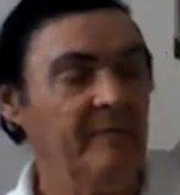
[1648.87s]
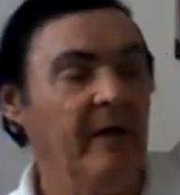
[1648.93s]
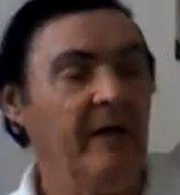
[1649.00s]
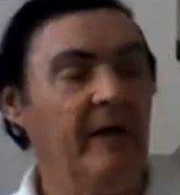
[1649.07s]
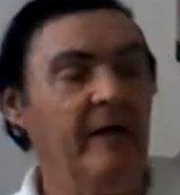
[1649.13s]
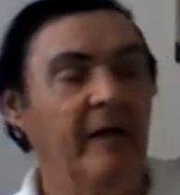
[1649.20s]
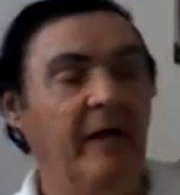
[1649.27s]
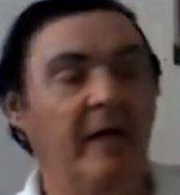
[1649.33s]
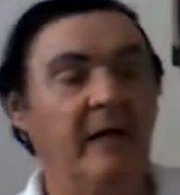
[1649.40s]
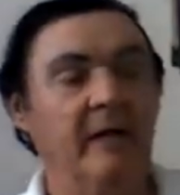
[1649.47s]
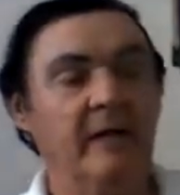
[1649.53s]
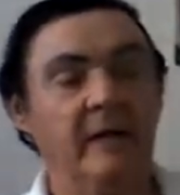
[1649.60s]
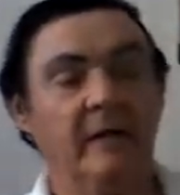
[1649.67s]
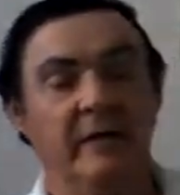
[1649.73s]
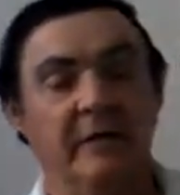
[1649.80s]
and that
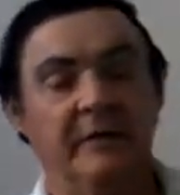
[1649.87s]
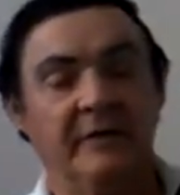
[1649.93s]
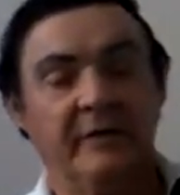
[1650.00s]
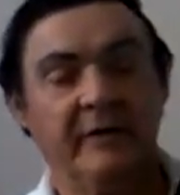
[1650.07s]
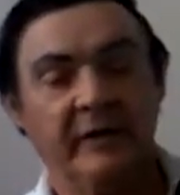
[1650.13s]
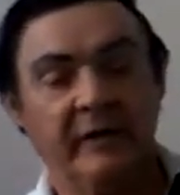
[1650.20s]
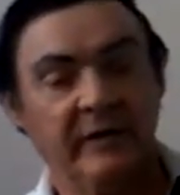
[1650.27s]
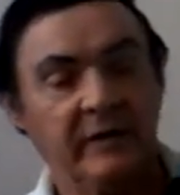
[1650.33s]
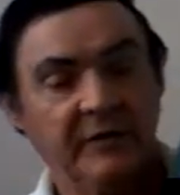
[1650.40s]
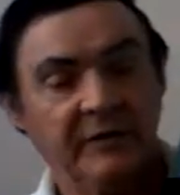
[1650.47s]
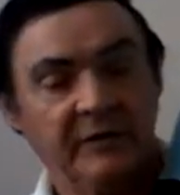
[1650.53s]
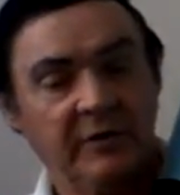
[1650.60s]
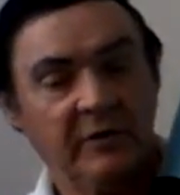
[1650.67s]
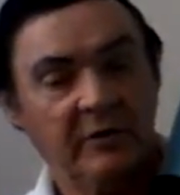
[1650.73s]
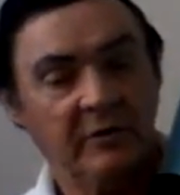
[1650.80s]
is these
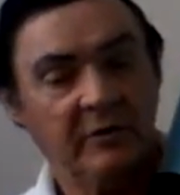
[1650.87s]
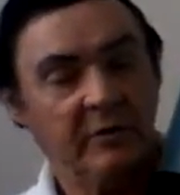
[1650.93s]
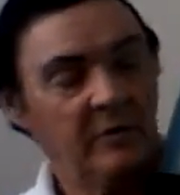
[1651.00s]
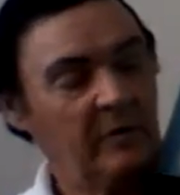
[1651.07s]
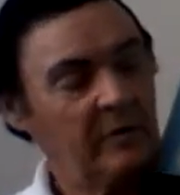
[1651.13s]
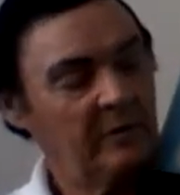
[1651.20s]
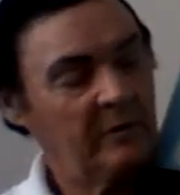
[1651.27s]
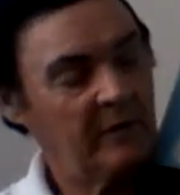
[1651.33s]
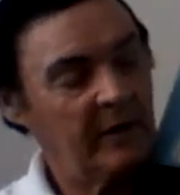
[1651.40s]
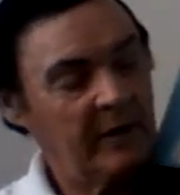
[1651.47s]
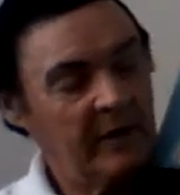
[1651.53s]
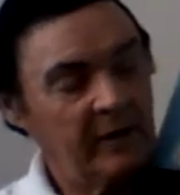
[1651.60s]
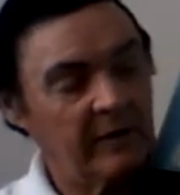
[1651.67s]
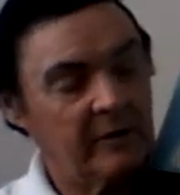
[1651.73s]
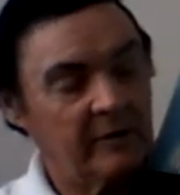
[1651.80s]
two right
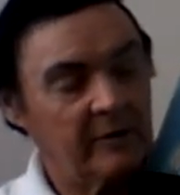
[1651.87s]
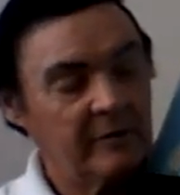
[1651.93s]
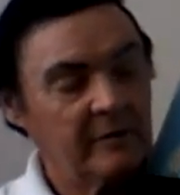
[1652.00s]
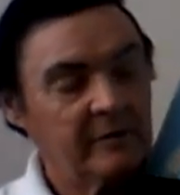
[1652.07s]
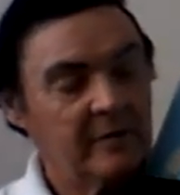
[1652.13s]
here.